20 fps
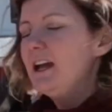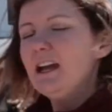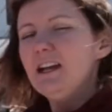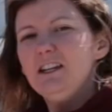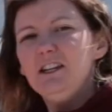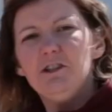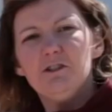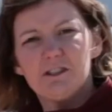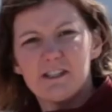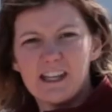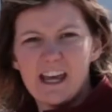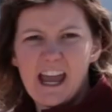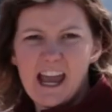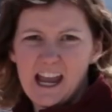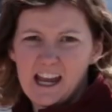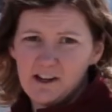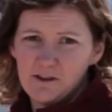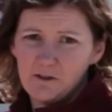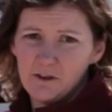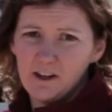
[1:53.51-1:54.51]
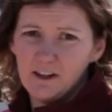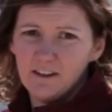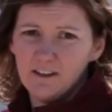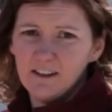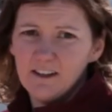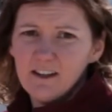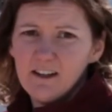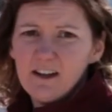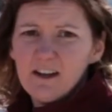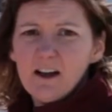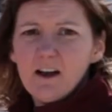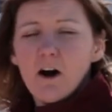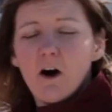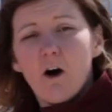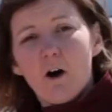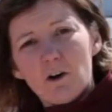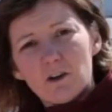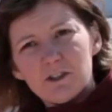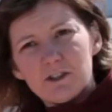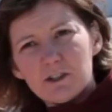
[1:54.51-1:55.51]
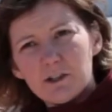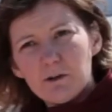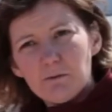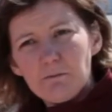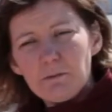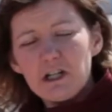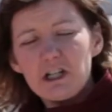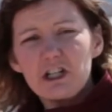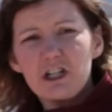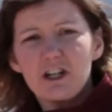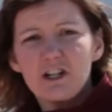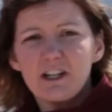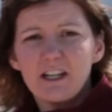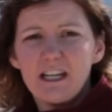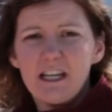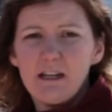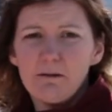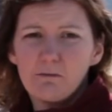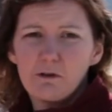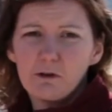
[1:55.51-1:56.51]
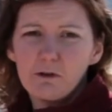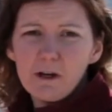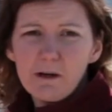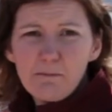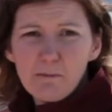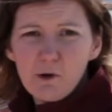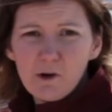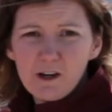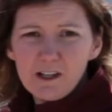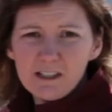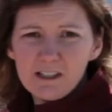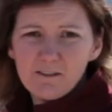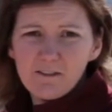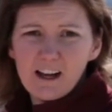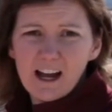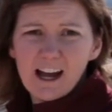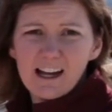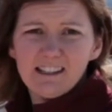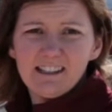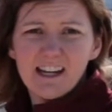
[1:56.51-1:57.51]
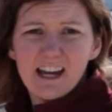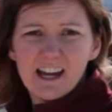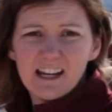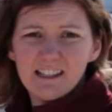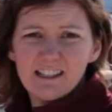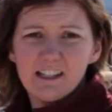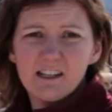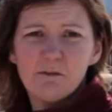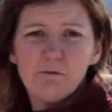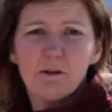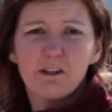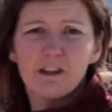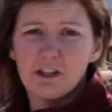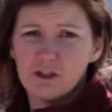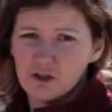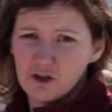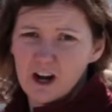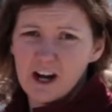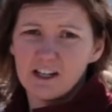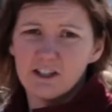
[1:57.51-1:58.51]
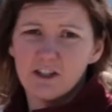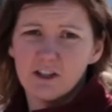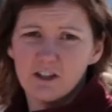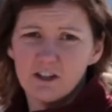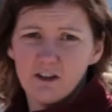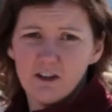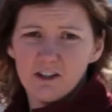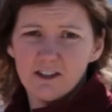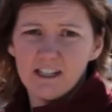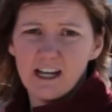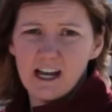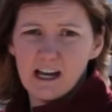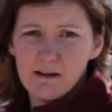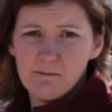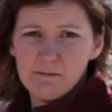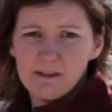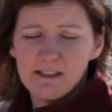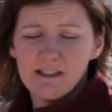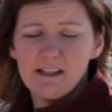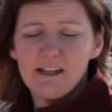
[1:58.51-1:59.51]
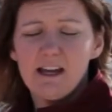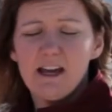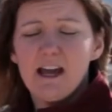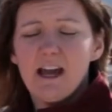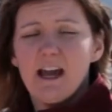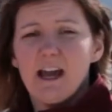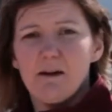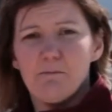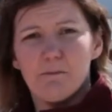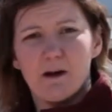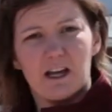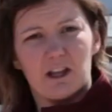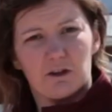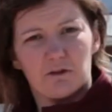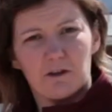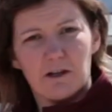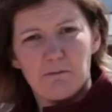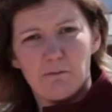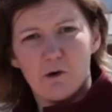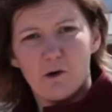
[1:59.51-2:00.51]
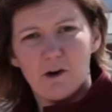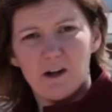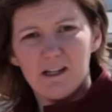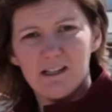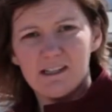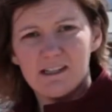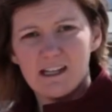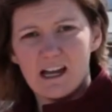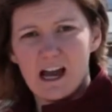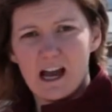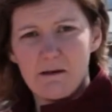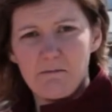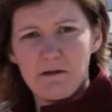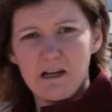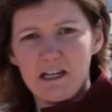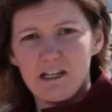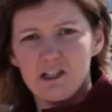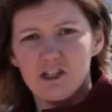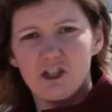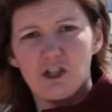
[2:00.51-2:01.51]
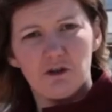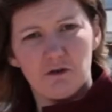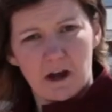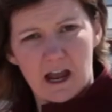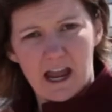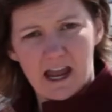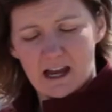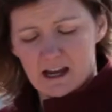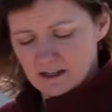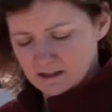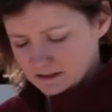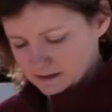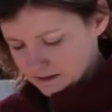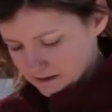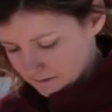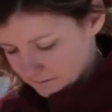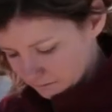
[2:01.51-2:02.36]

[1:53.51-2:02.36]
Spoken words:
and use the handrail. Also, be sure to keep 3 points of contact with the tractor at all times. And by 3 points, I mean 2 hands